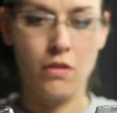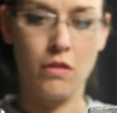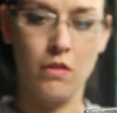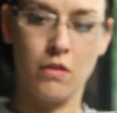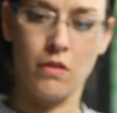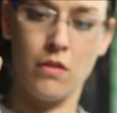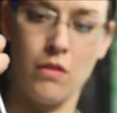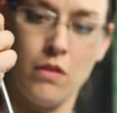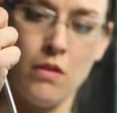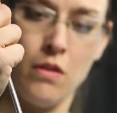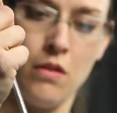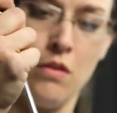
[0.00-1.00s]

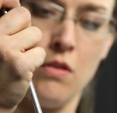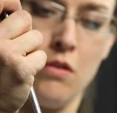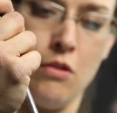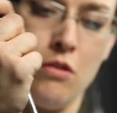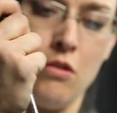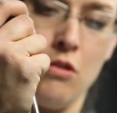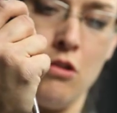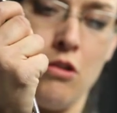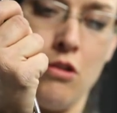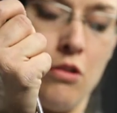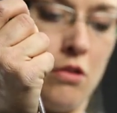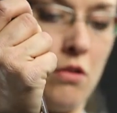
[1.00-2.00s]

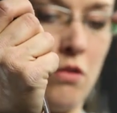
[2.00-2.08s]
Nothing is said.